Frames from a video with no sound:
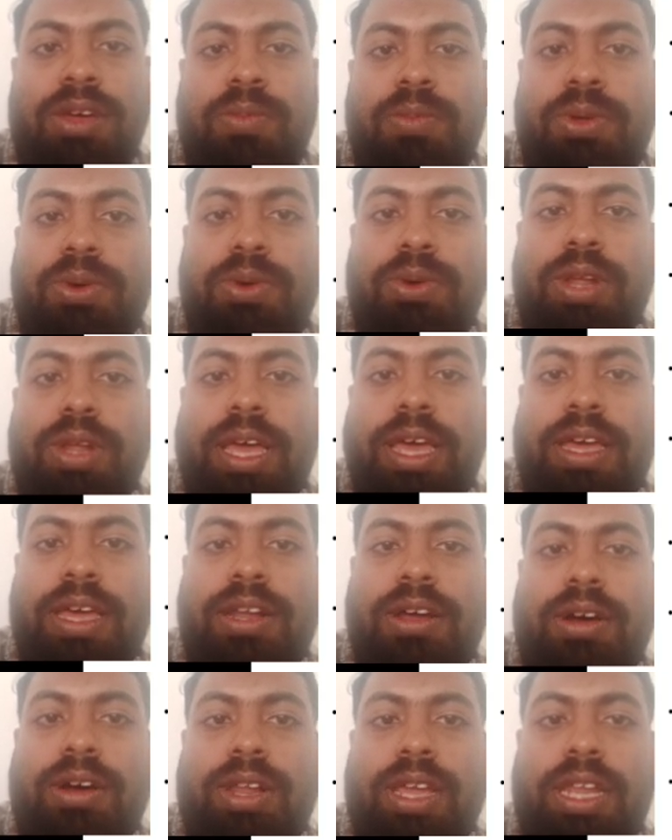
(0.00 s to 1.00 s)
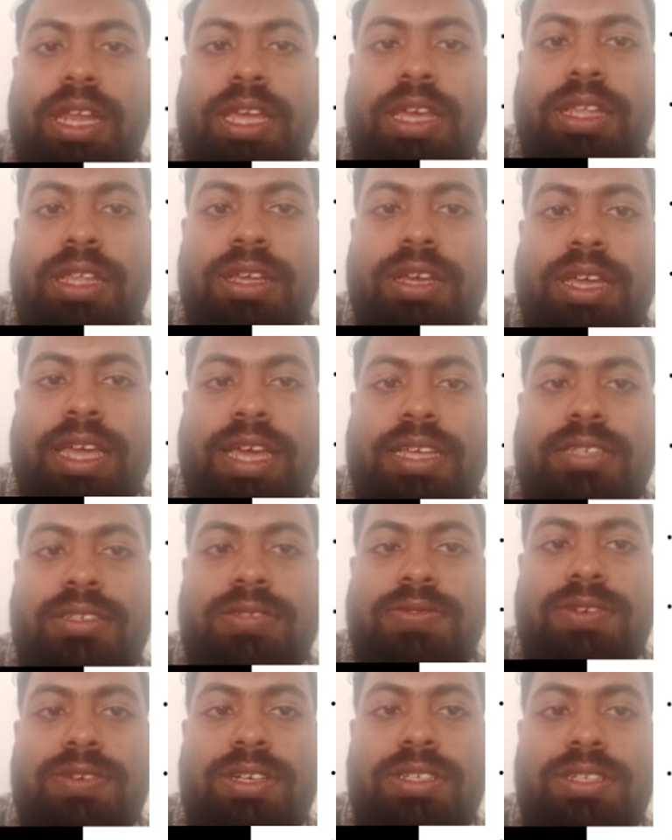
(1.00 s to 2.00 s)
Pure air or any other gas
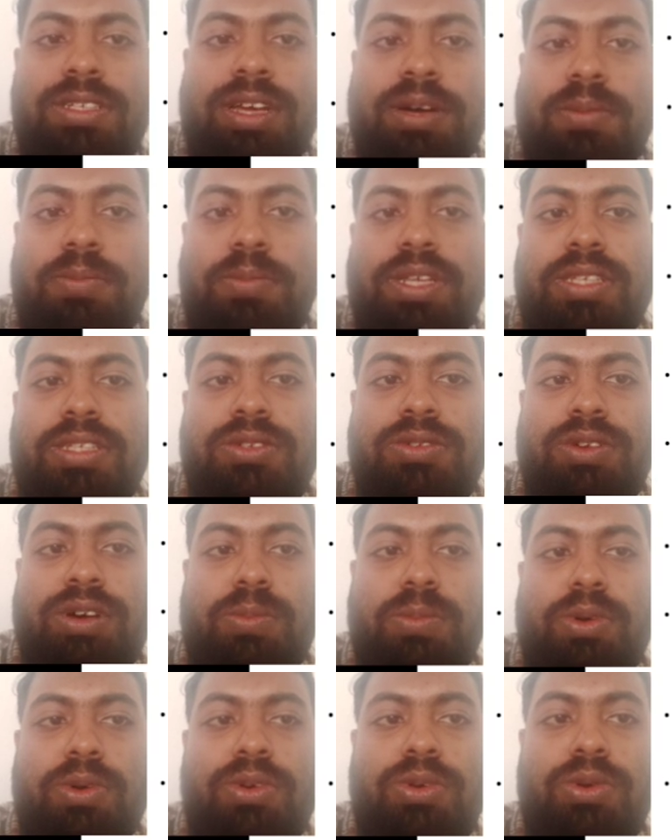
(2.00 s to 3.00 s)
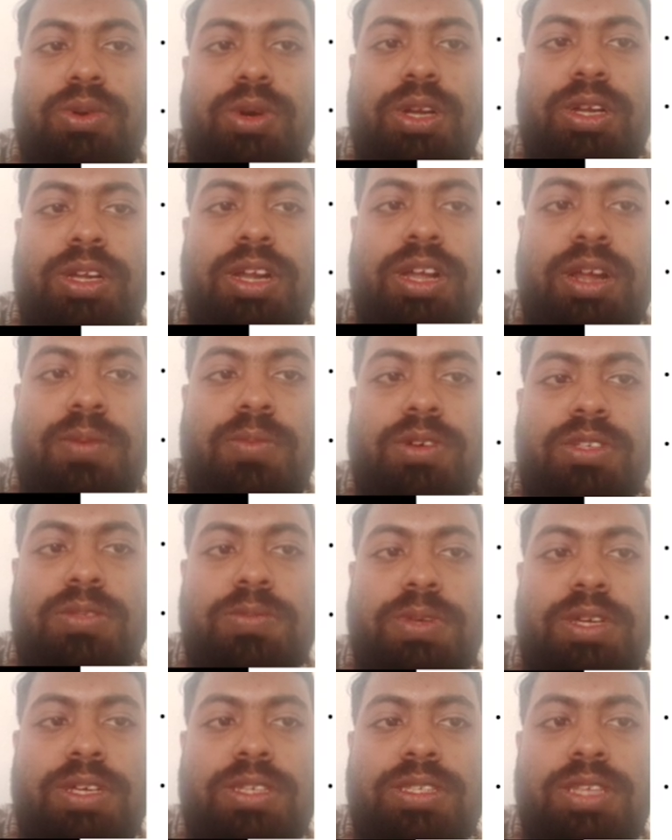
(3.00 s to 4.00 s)
is first compressed to about 200
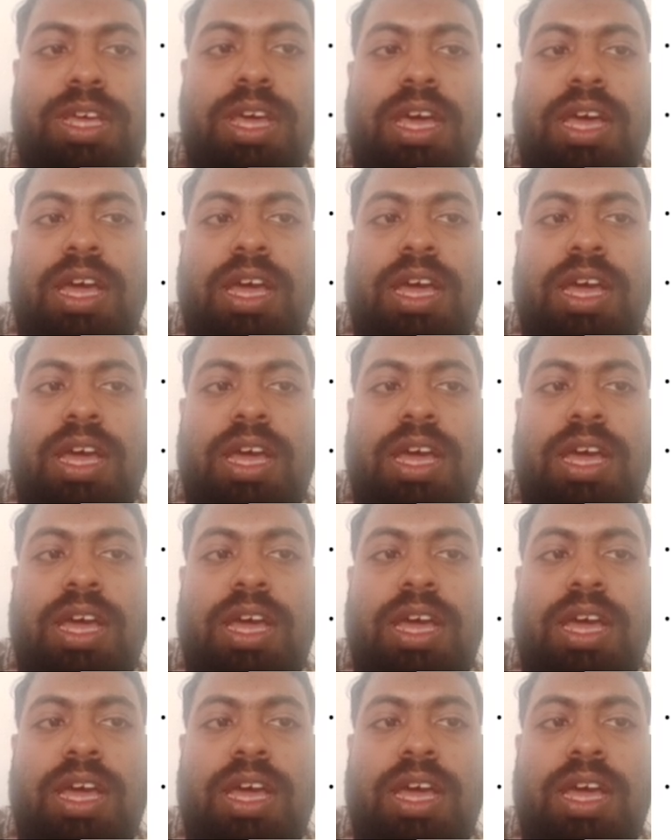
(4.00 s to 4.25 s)
atmospheres